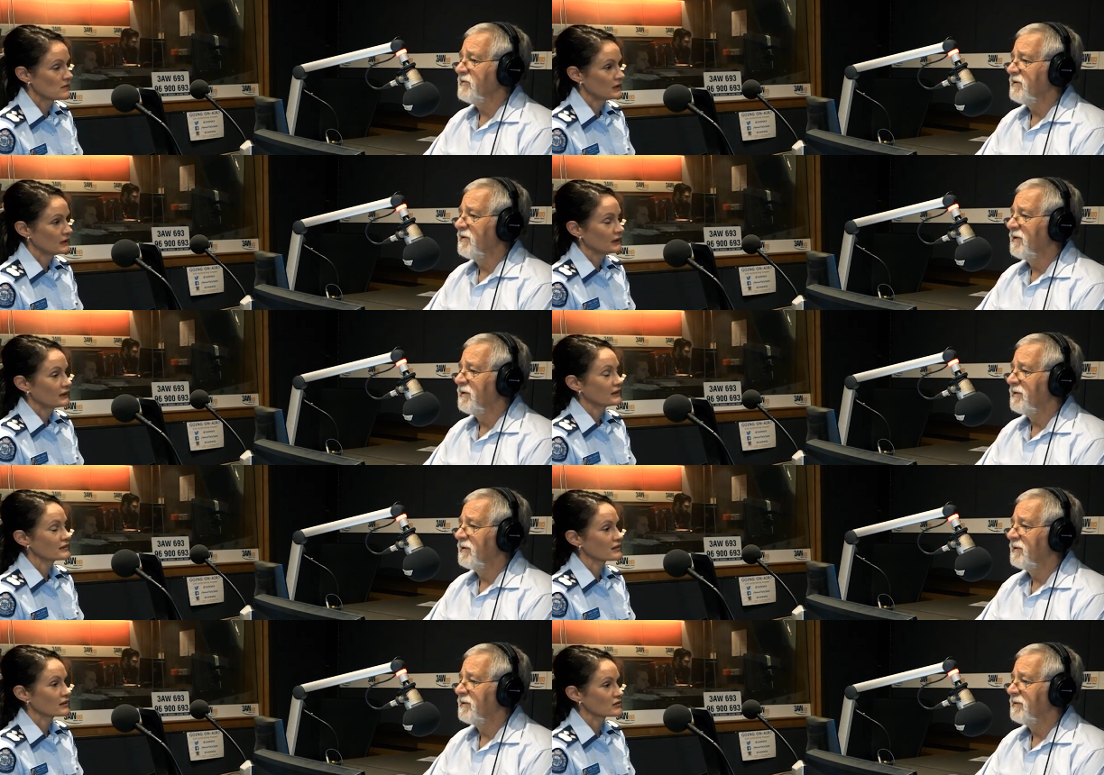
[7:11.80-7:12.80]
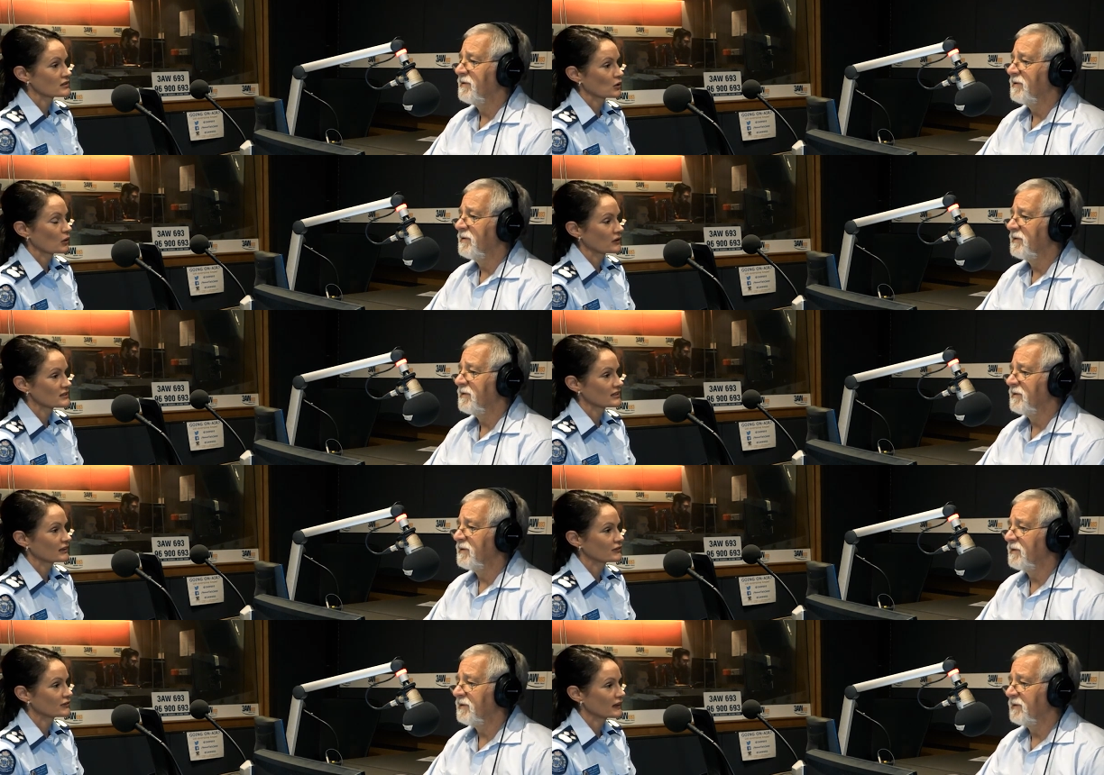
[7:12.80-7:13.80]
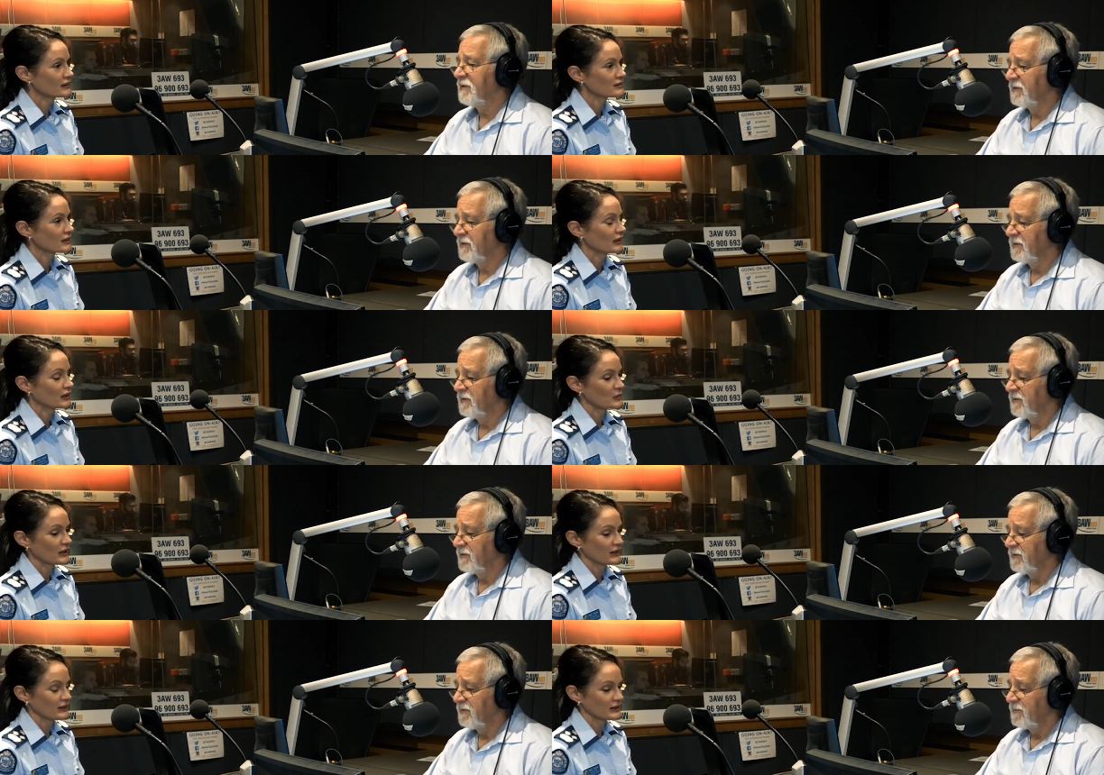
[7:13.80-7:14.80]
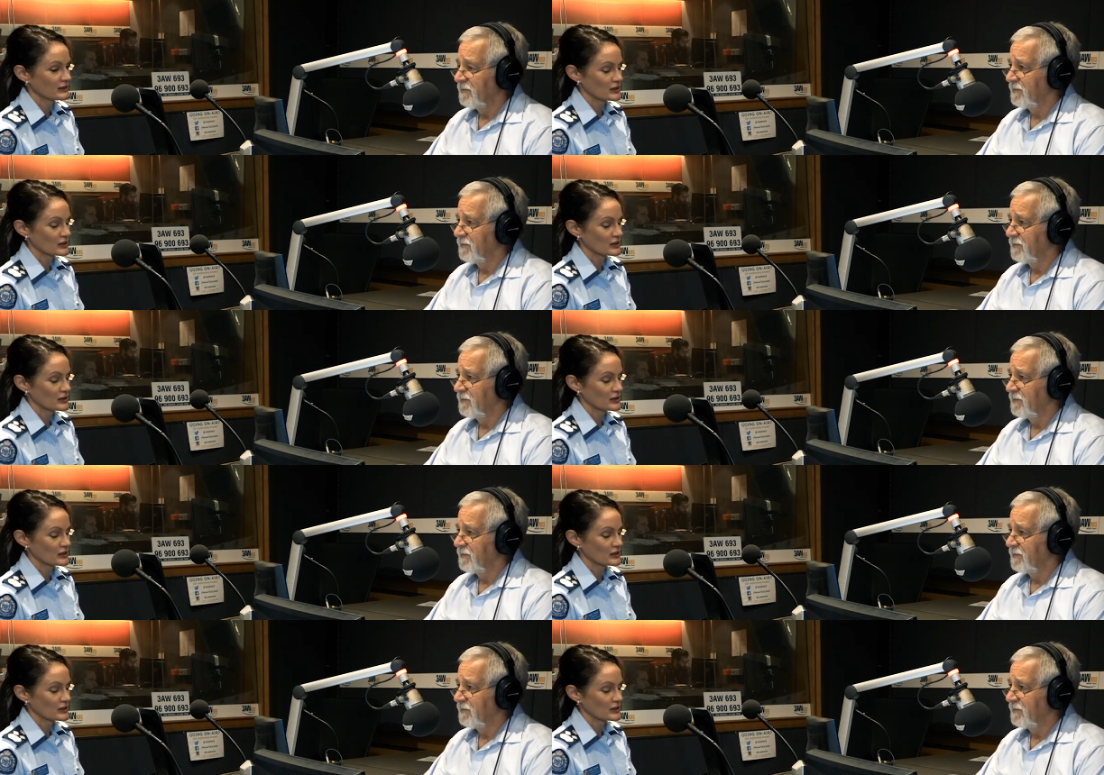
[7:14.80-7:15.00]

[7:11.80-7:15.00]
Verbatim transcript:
Speaker 1: this? Yes, so there is a quarantine fund, uh, but I think it's.